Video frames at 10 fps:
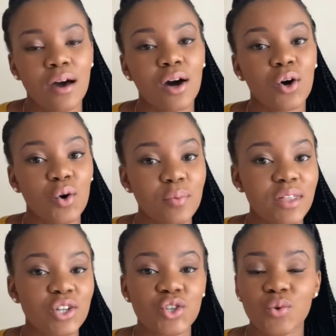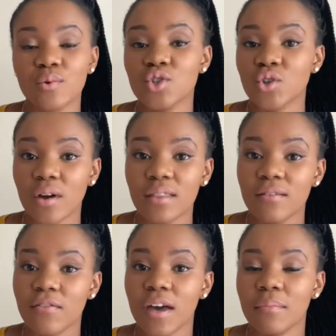I hope that you will join the
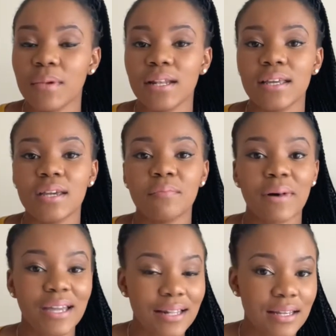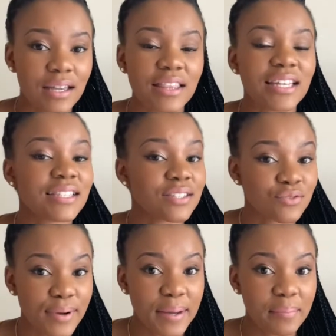family by clicking that
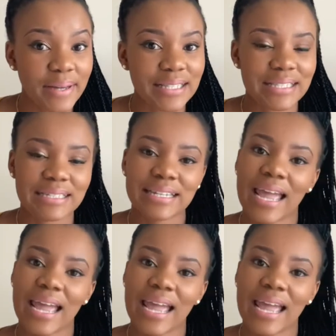subscribe button,